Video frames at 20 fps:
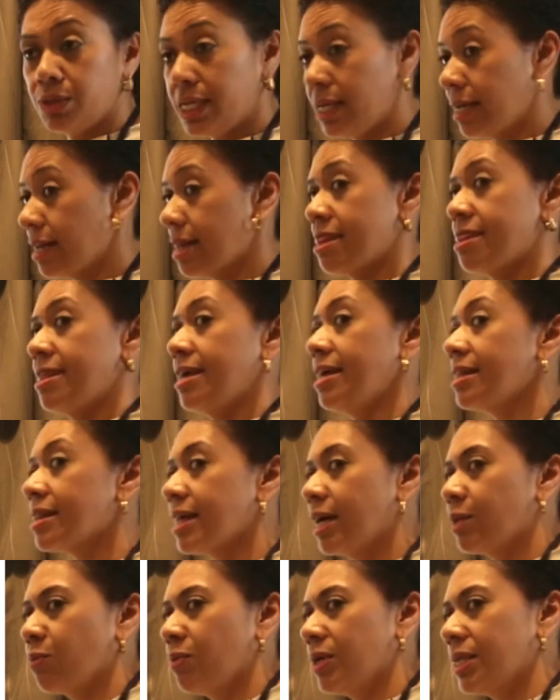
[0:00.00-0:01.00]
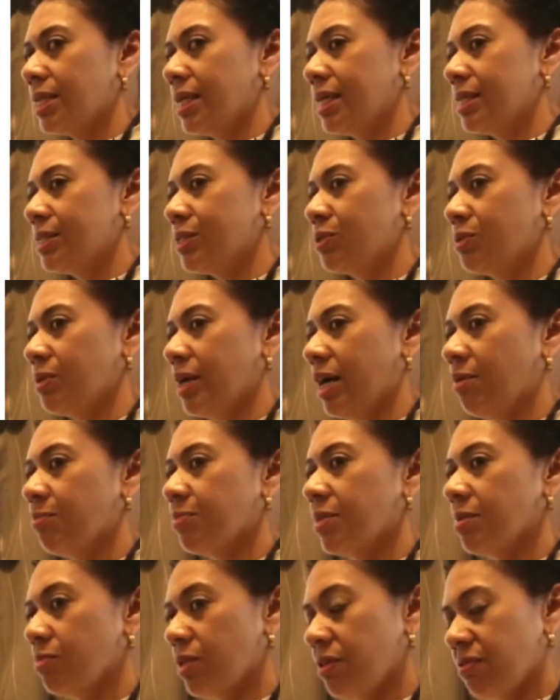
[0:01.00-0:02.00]
didn't think that we'd need to
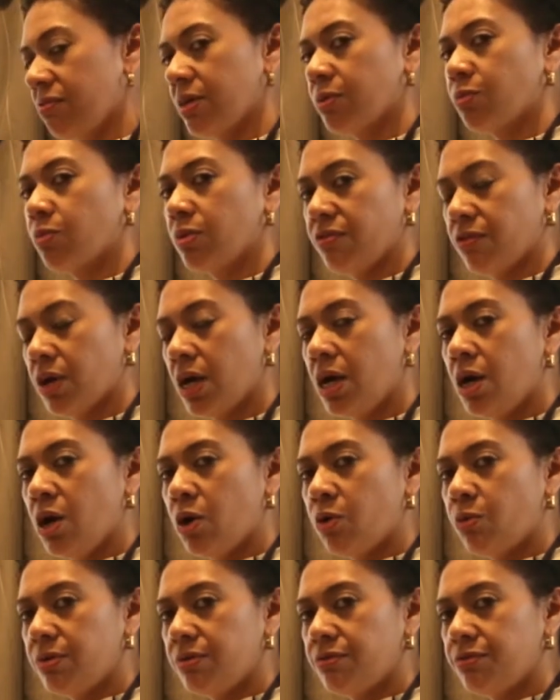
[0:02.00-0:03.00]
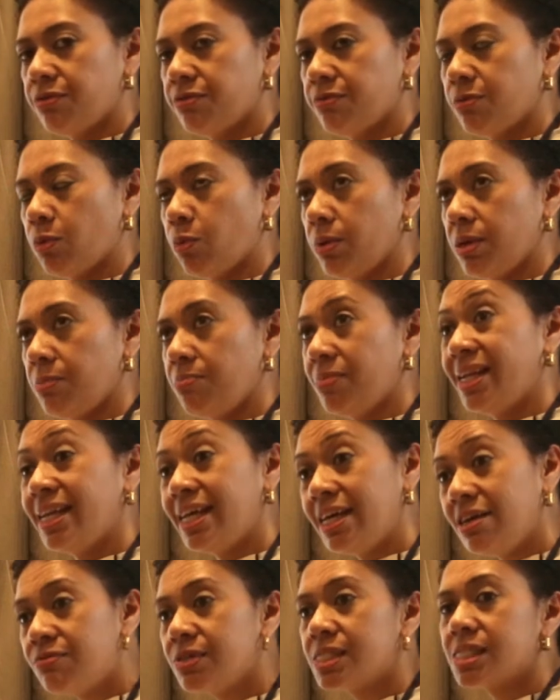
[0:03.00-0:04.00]
help them with, that we
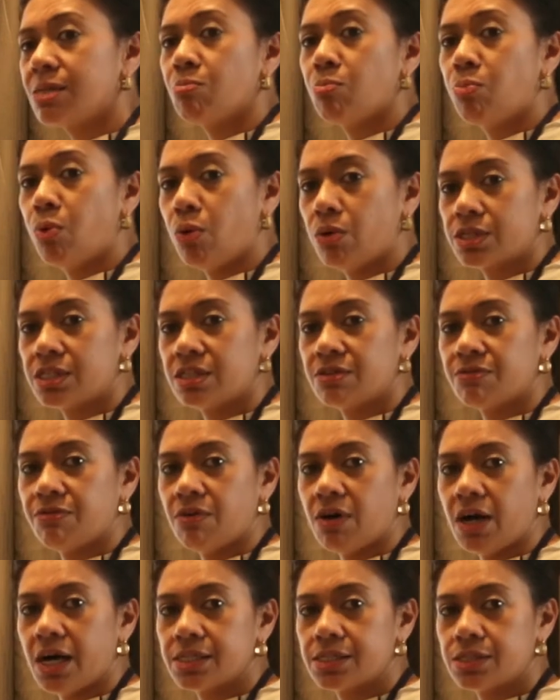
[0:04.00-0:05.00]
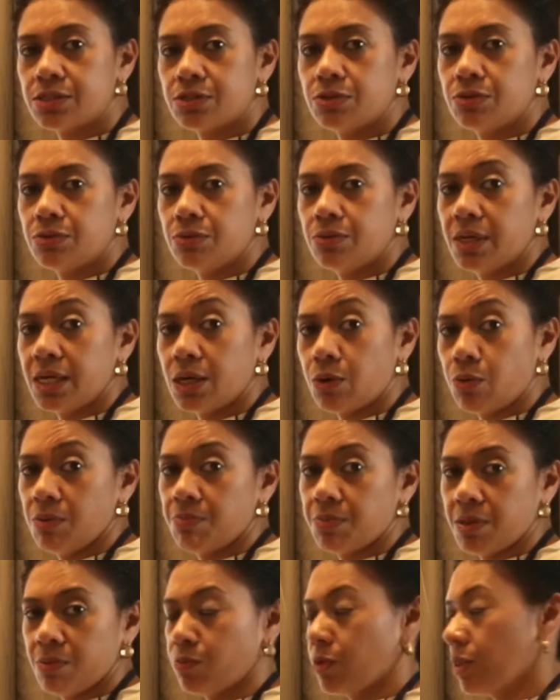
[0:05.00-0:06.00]
believe is important for us to
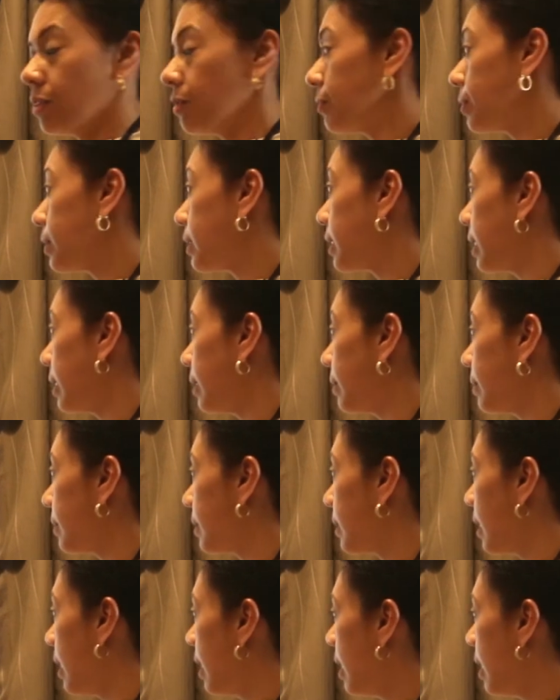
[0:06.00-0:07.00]
equip them with those skills.